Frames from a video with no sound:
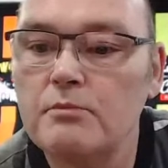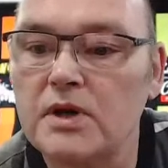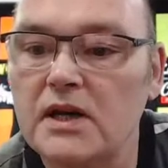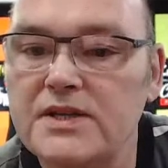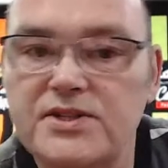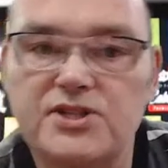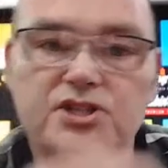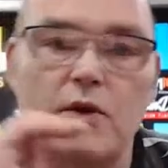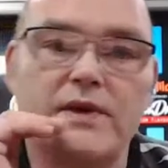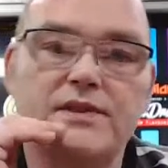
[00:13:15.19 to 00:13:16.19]
But at least it's
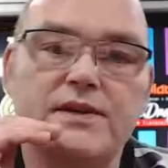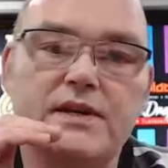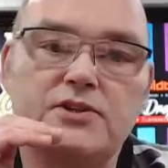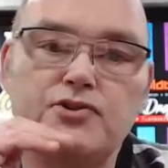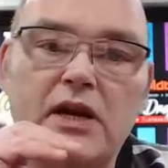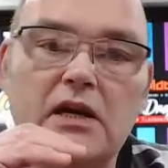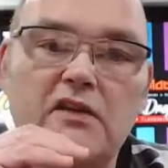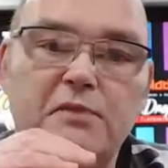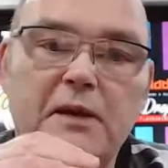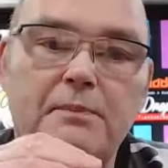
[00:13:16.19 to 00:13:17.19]
slowing the trickle
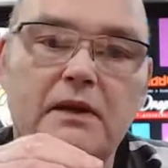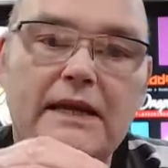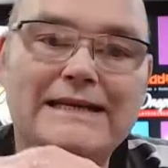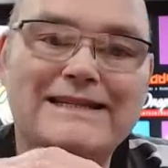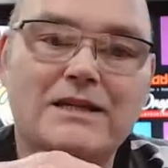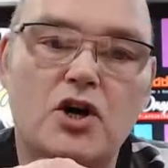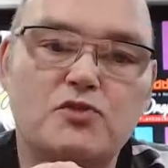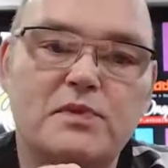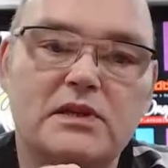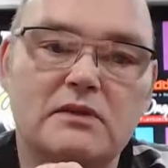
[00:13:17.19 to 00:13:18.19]
of people into the
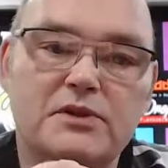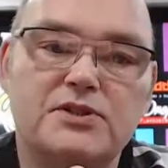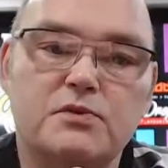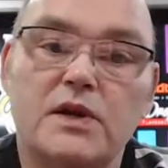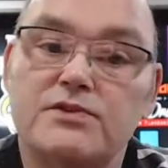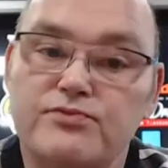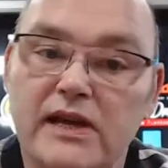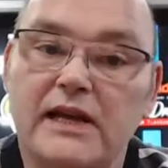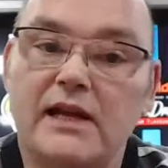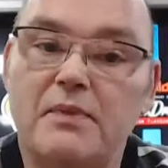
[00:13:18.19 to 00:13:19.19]
hospital, which is what it's
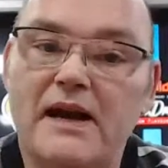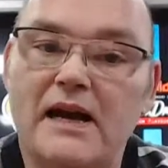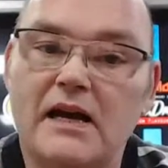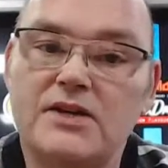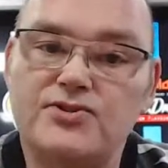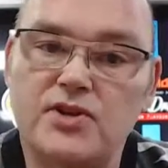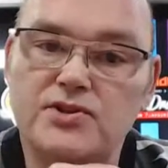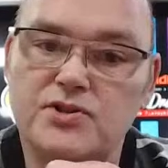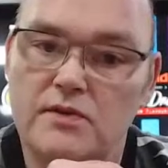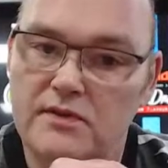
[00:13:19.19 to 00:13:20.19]
really about. It's
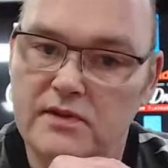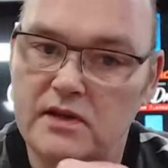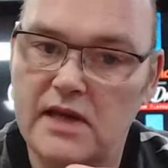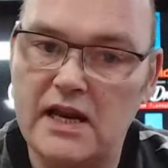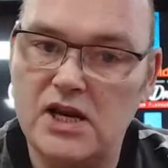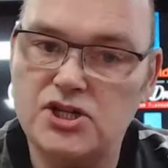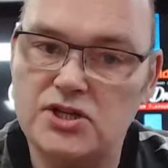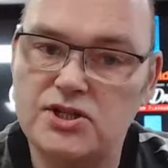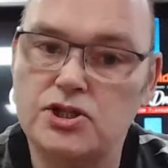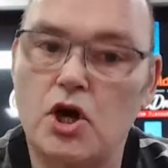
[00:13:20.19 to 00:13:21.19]
so that the
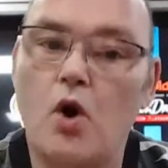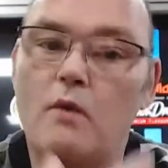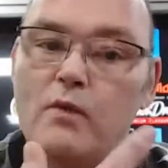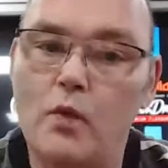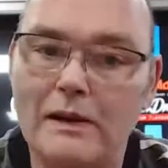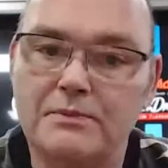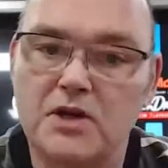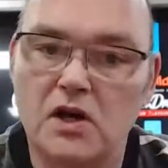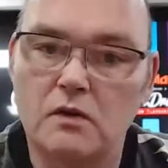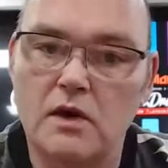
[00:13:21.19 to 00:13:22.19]
NHS is not overwhelmed
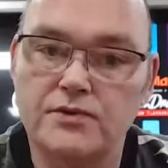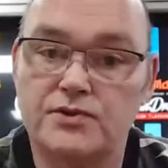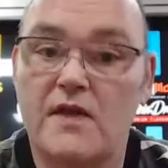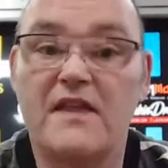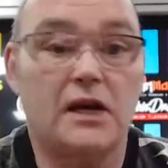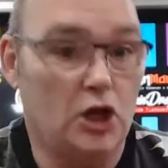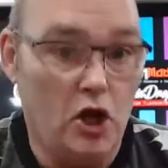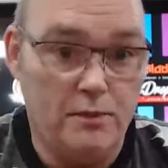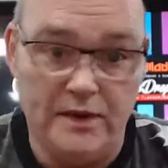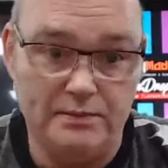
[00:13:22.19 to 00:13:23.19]
all at once, and then a
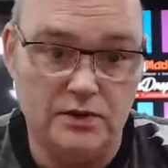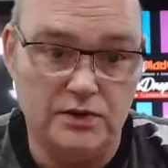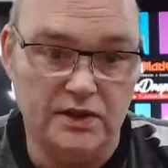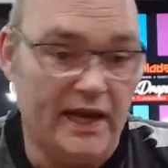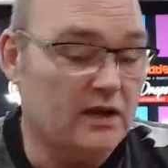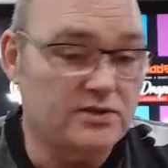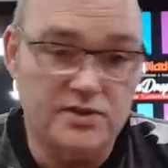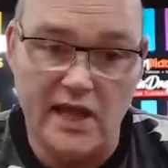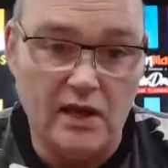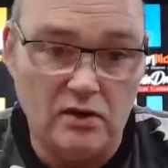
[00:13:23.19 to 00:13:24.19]
lot of people are going to die because
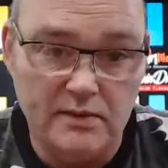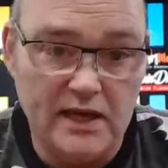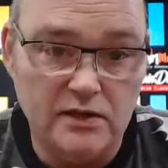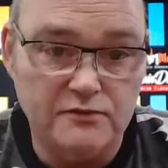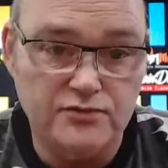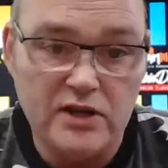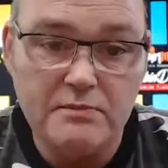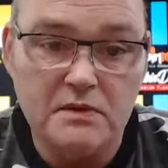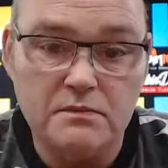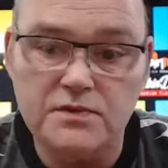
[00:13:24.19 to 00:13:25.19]
there ain't going to be enough
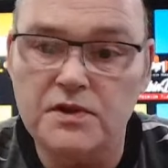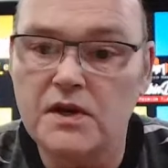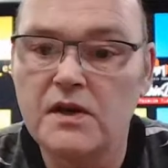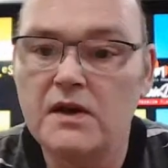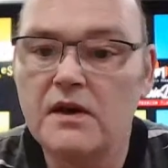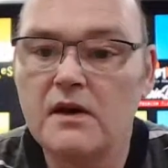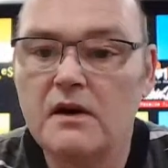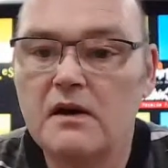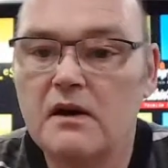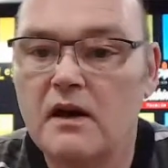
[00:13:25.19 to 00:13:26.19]
treatment.
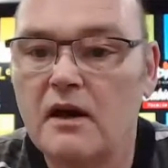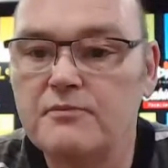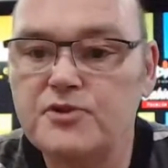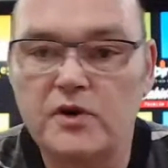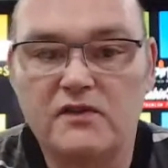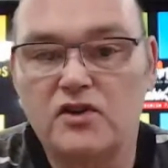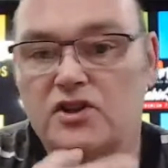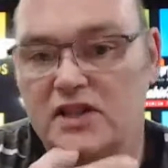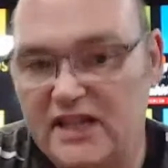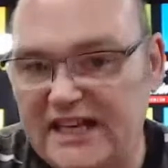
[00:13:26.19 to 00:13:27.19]
So you
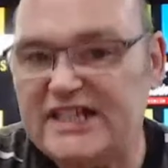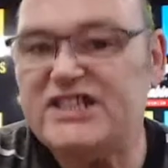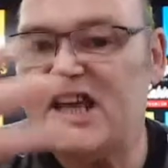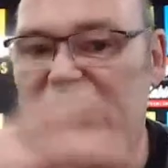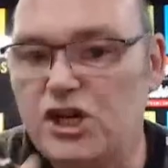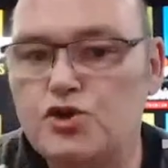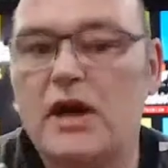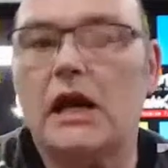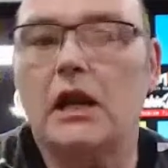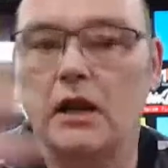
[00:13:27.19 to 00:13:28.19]
need a steady
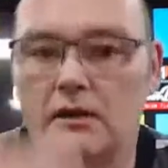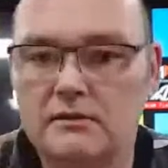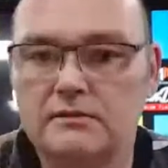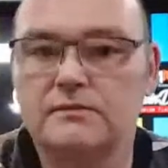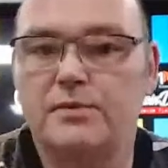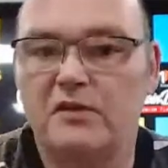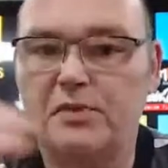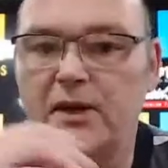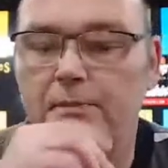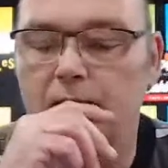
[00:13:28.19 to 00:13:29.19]
trickle of
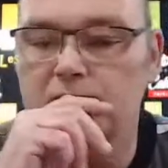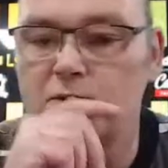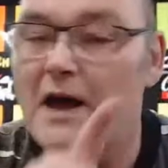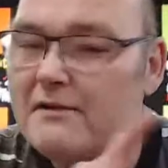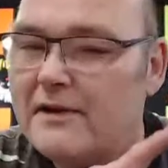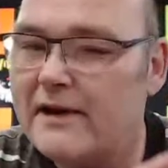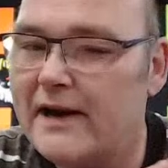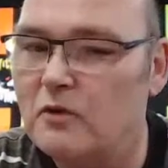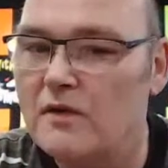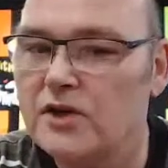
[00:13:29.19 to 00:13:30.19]
people. So I
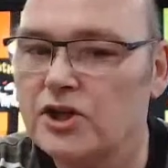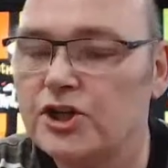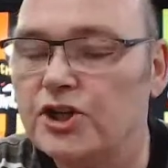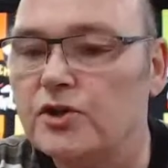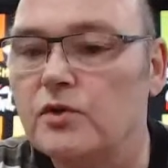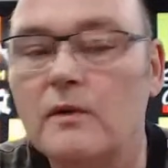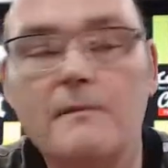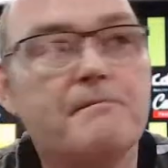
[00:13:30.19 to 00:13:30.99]
reckon what we're going to do,